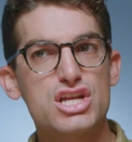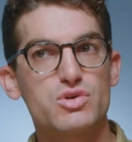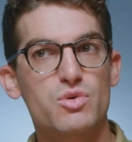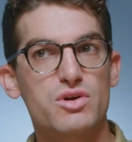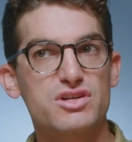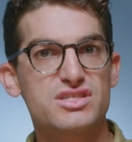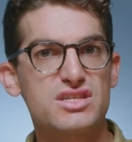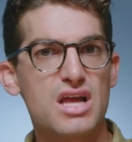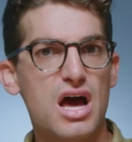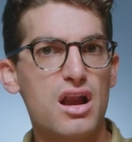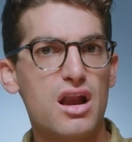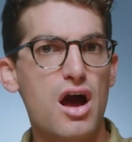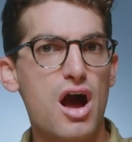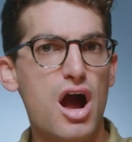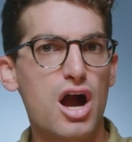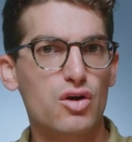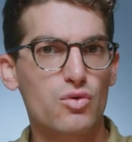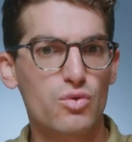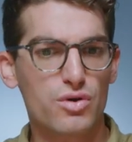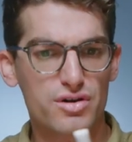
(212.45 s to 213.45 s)
to where it's not
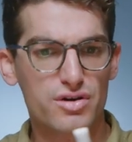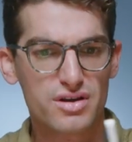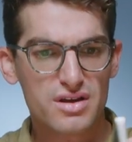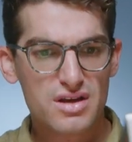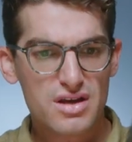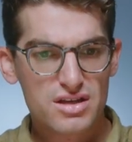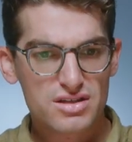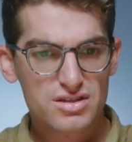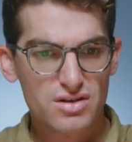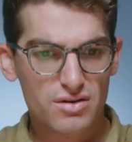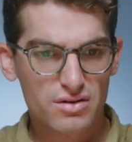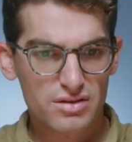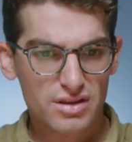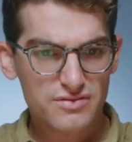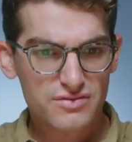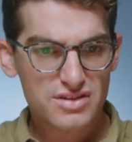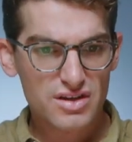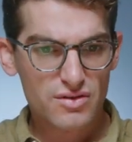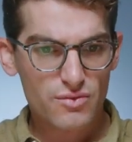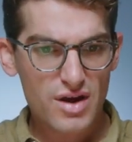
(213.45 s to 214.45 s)
awkward. So it
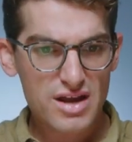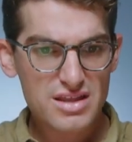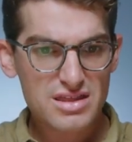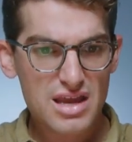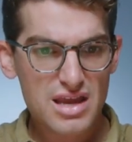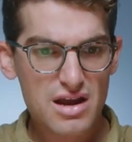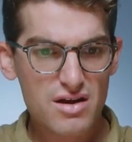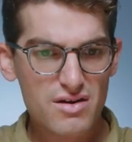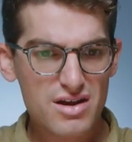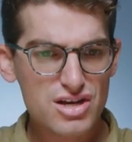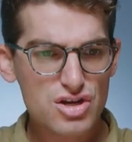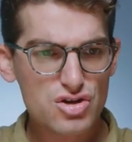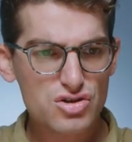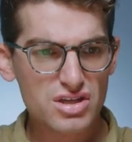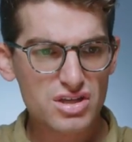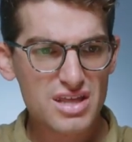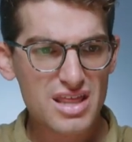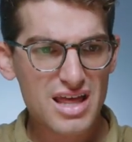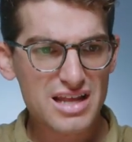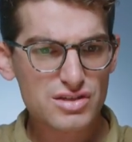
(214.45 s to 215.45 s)
lifts it right there, and
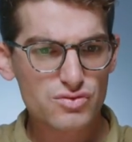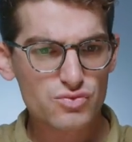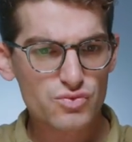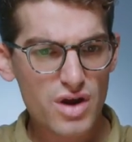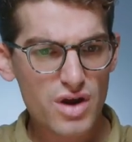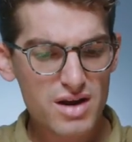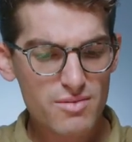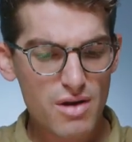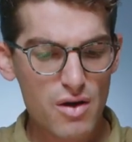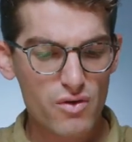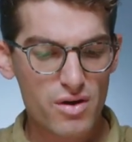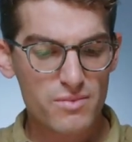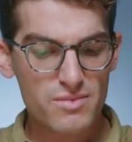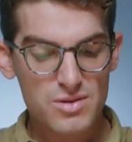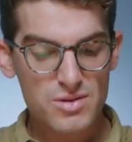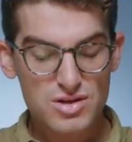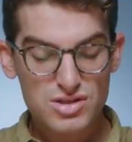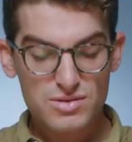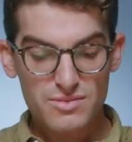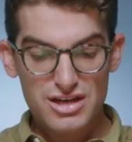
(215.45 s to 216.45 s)
usually that's right about where I'm
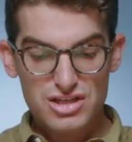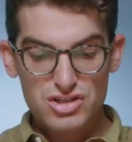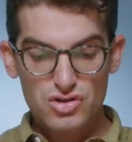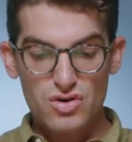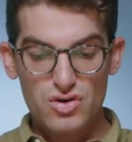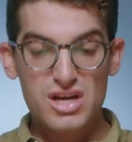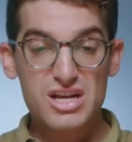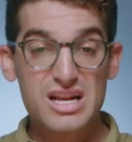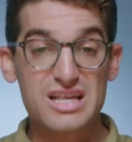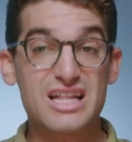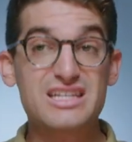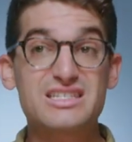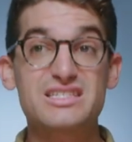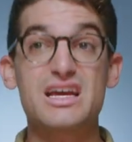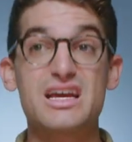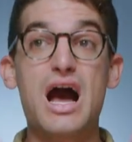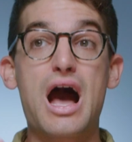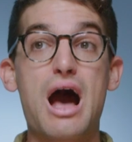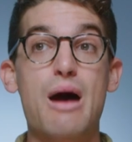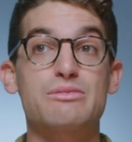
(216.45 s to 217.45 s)
gonna be using my screen, and that's
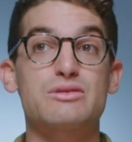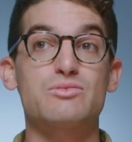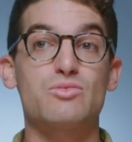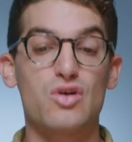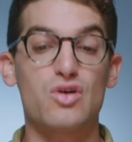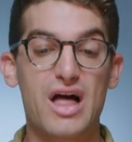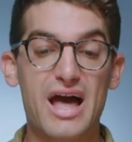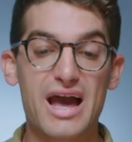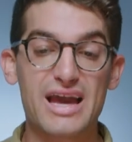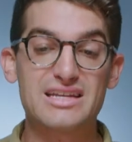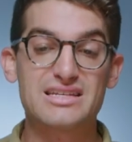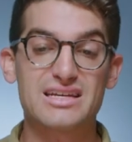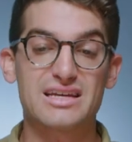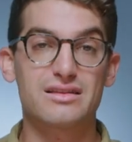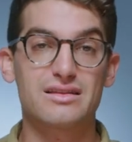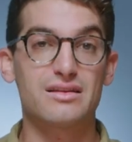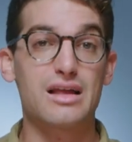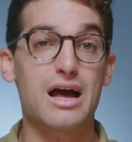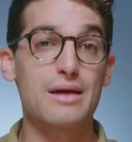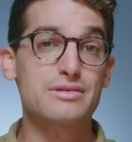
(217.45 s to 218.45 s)
the optimal height to
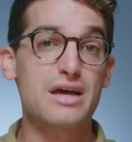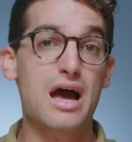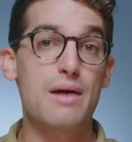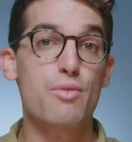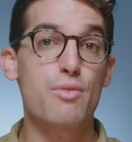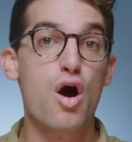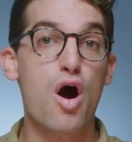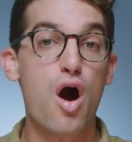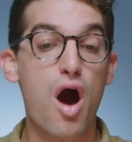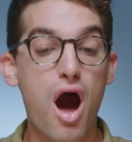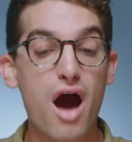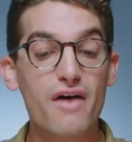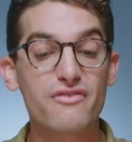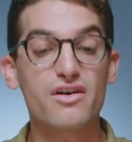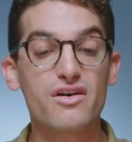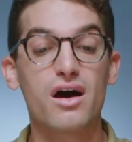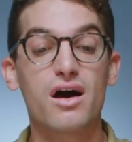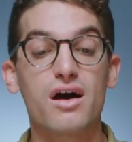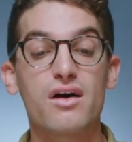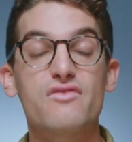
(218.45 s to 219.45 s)
get the laptop off
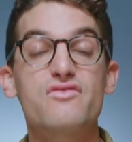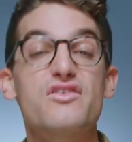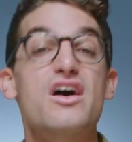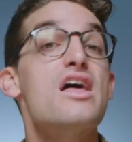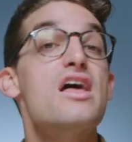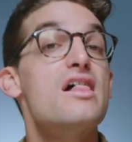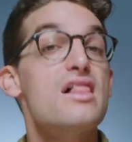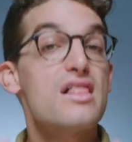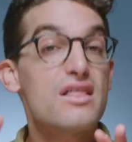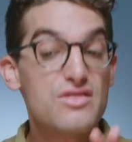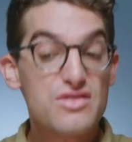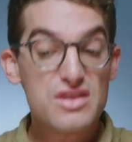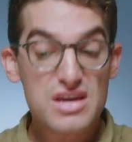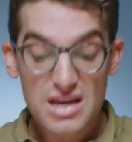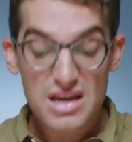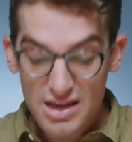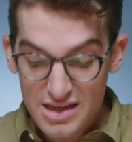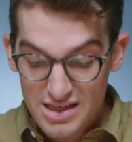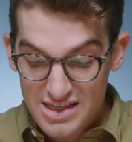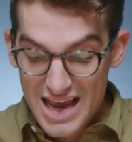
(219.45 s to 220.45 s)
of
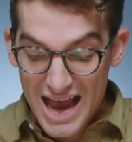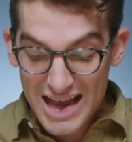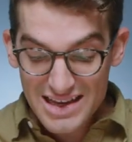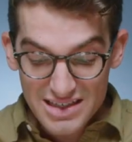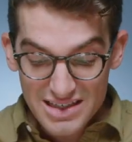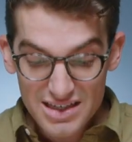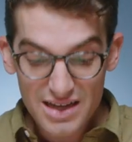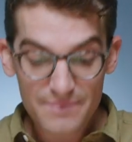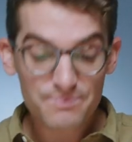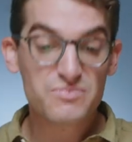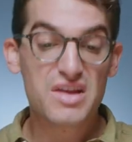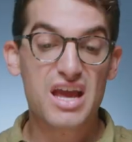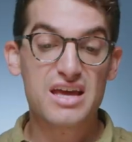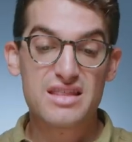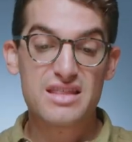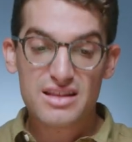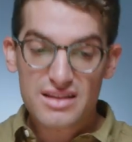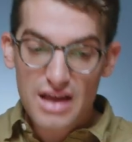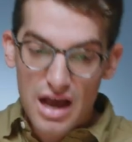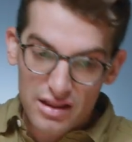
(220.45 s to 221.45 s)
the desk
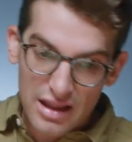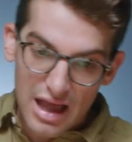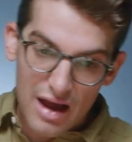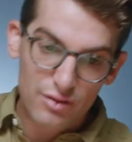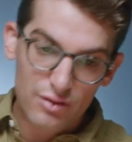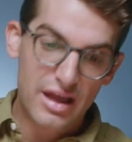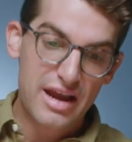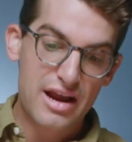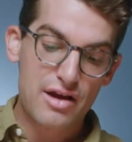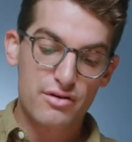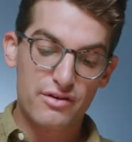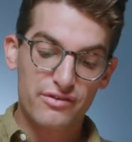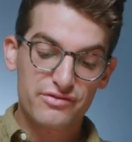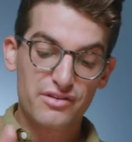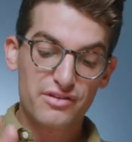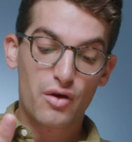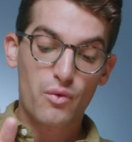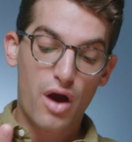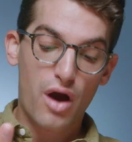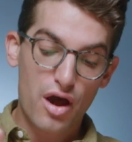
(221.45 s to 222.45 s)
and then allow air to
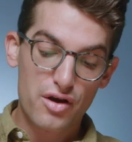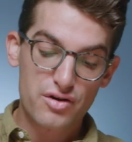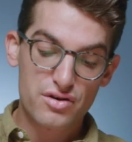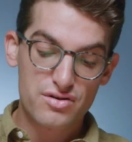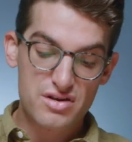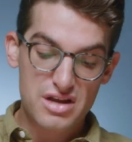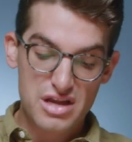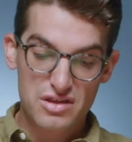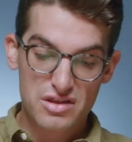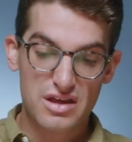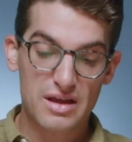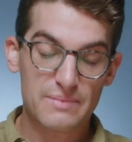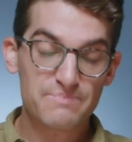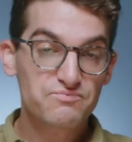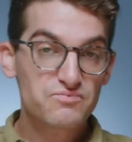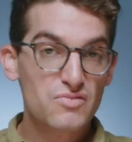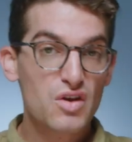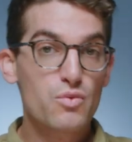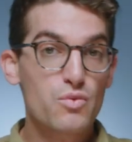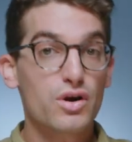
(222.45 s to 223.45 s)
flow underneath it.
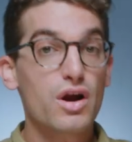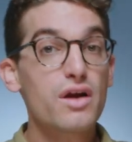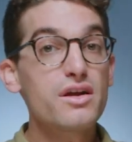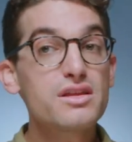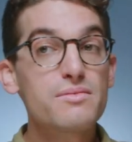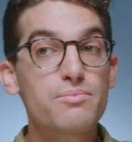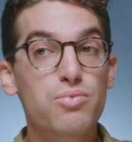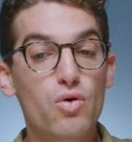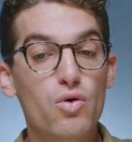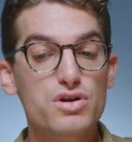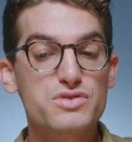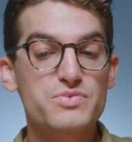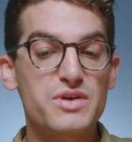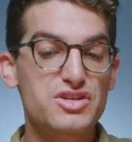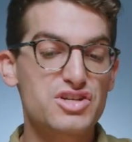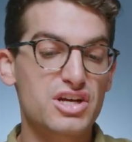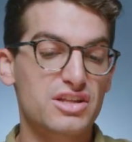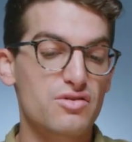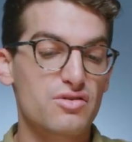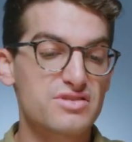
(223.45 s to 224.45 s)
Regarding the ports, we
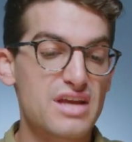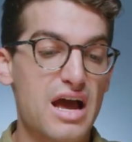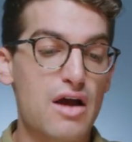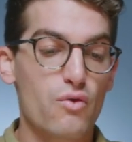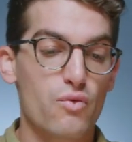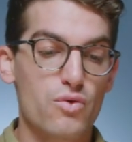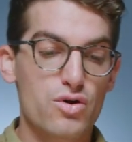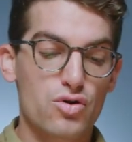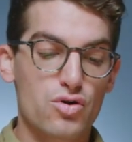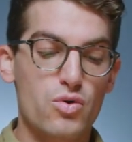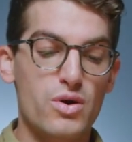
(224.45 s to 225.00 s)
can check those out real